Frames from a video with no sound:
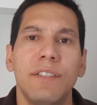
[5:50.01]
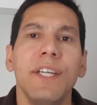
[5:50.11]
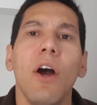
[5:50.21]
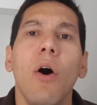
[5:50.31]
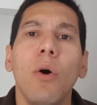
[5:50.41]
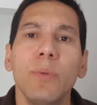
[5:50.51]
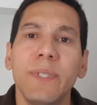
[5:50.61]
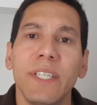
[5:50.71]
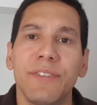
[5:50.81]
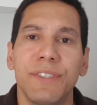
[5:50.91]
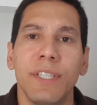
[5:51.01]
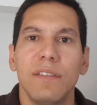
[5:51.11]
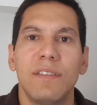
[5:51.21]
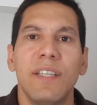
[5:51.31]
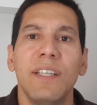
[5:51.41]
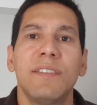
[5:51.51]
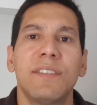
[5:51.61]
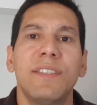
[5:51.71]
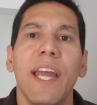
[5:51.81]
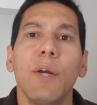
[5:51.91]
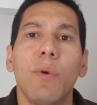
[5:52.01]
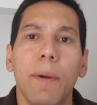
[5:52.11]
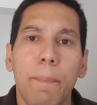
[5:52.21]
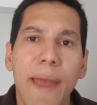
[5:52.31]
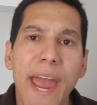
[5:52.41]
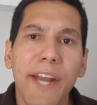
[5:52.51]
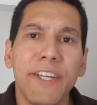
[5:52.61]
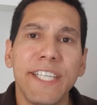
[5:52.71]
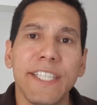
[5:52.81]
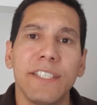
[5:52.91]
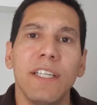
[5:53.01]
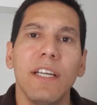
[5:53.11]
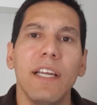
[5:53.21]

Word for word: the oldest since they were buried